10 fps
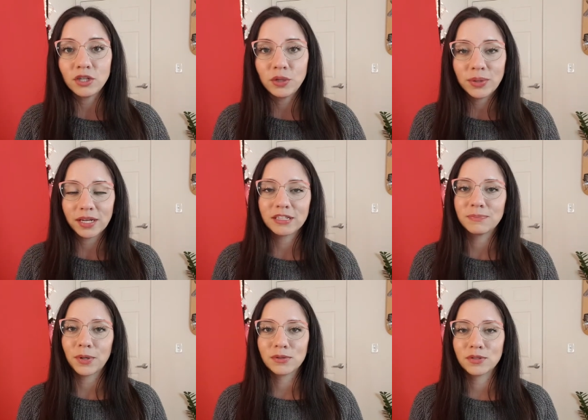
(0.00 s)
you get
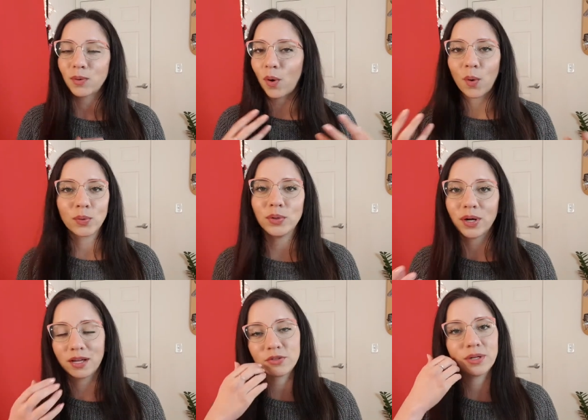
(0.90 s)
exposed to a whole new
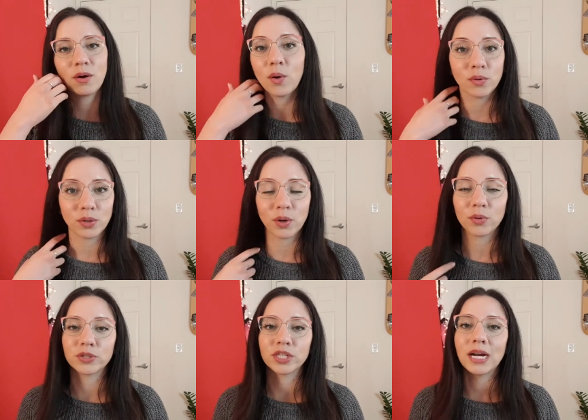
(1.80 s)
country, a whole new
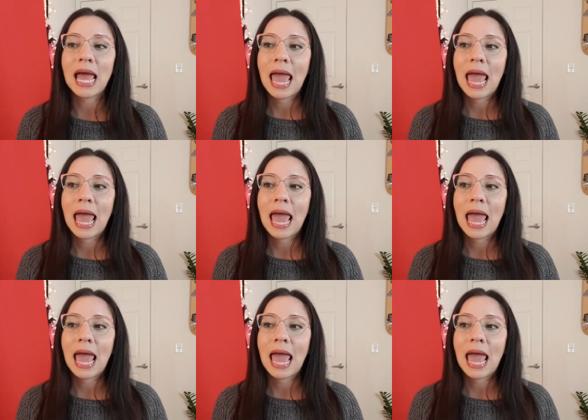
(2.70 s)
culture.